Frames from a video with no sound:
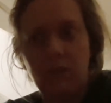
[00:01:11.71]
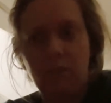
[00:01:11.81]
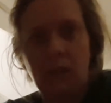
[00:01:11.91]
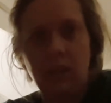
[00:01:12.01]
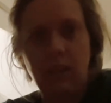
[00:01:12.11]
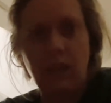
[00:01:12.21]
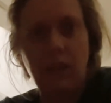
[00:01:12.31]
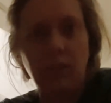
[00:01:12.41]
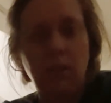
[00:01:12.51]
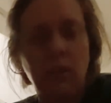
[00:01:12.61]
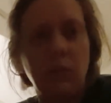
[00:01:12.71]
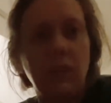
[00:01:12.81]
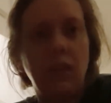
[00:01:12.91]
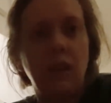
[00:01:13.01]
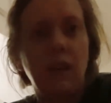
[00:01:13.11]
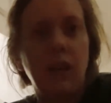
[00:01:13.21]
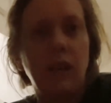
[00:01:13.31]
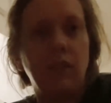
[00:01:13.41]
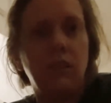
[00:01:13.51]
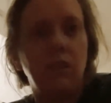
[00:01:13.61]
Monday, so last Wednesday I had
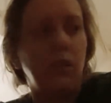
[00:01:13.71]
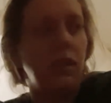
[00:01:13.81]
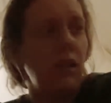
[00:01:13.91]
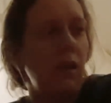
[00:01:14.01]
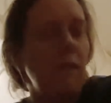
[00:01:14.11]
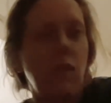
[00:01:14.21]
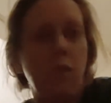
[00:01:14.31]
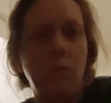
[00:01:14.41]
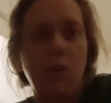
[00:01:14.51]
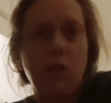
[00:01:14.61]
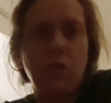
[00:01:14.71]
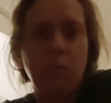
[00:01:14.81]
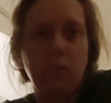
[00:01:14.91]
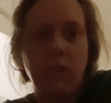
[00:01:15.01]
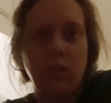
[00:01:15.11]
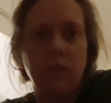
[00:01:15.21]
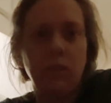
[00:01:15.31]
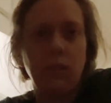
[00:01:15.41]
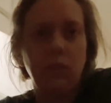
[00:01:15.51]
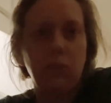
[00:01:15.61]
a very minor operation done
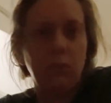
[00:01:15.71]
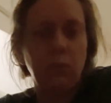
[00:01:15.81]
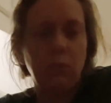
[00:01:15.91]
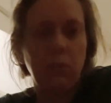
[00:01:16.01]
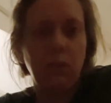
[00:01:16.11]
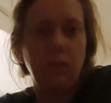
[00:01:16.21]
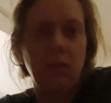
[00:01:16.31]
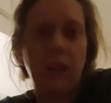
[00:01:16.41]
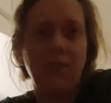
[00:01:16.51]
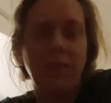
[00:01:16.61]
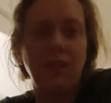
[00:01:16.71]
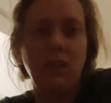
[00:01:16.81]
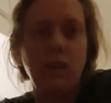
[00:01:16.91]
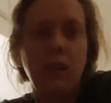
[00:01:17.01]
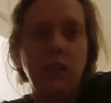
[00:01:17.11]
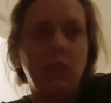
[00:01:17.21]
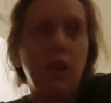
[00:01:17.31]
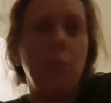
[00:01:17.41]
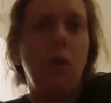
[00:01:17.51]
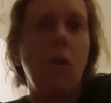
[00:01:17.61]
in hospital, but to have that done I had to
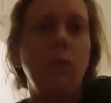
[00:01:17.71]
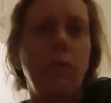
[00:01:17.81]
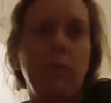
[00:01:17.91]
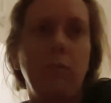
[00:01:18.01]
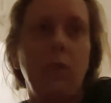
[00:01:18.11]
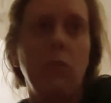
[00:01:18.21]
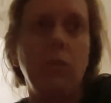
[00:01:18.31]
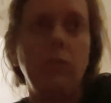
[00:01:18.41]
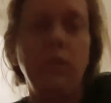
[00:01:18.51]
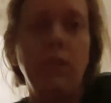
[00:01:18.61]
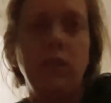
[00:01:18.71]
come off of my warfarin,